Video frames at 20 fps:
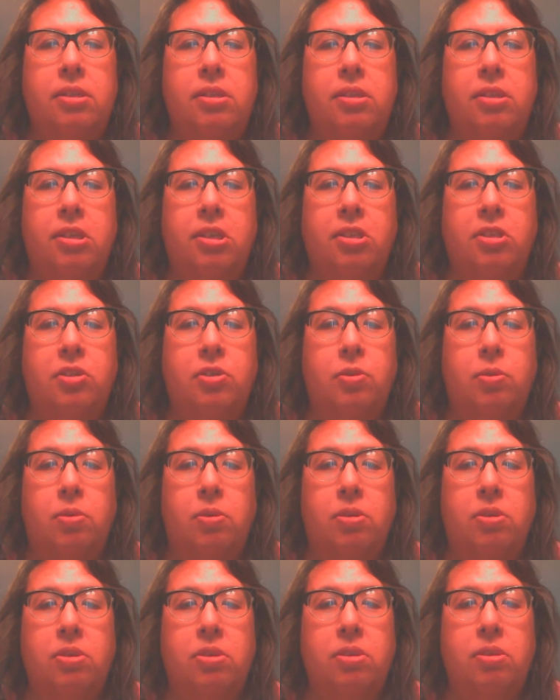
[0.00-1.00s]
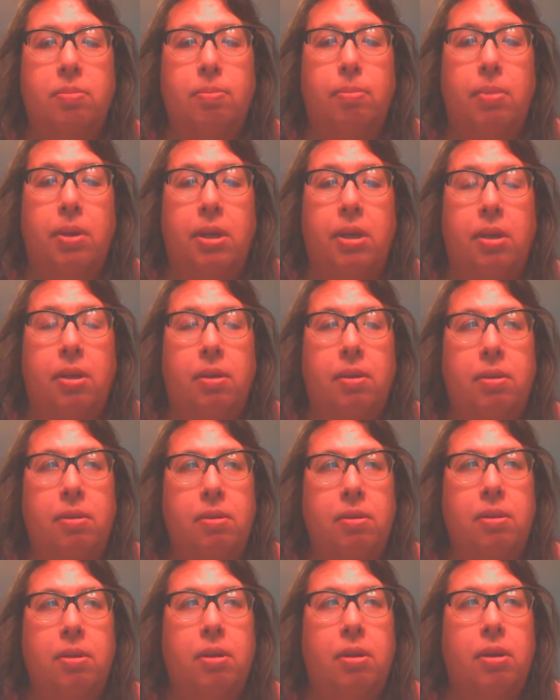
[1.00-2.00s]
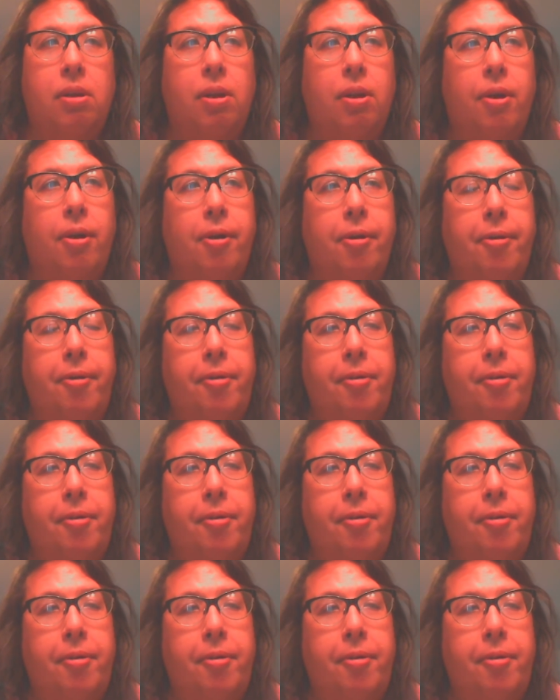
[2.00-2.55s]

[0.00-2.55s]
Dead Source male, you know.